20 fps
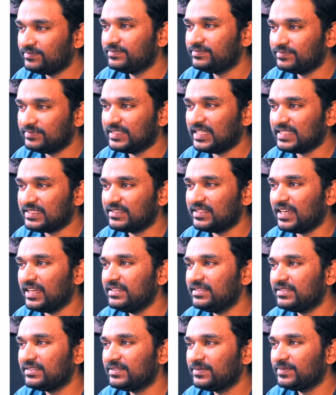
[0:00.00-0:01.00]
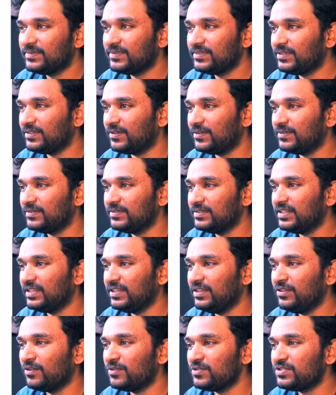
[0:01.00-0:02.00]
That's nice. So
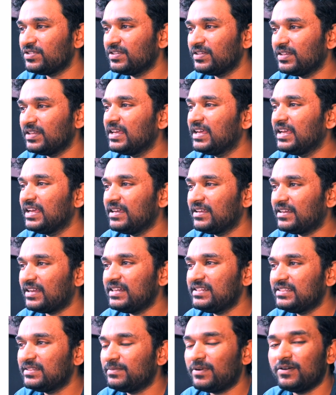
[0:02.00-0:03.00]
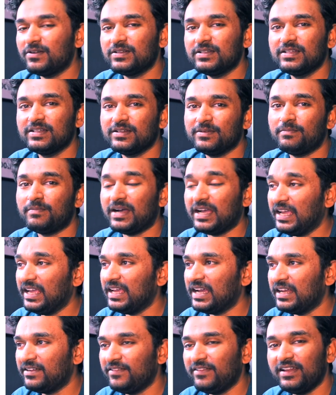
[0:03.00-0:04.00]
Notion writes about my
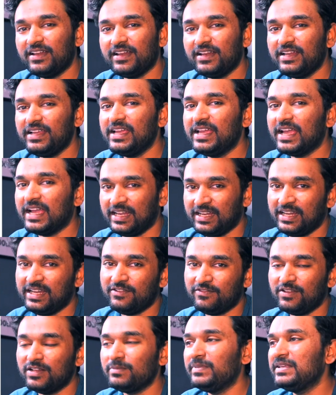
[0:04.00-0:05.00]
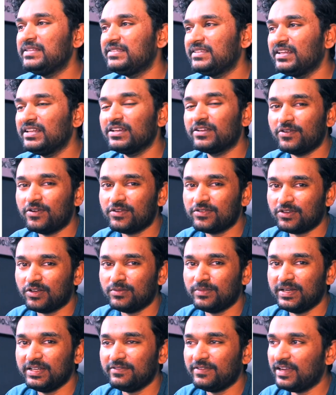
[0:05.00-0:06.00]
itinerary and it will be synced across all
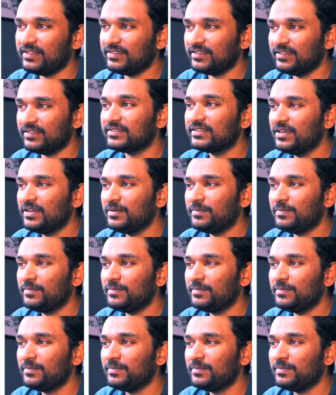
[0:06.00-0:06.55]
my devices.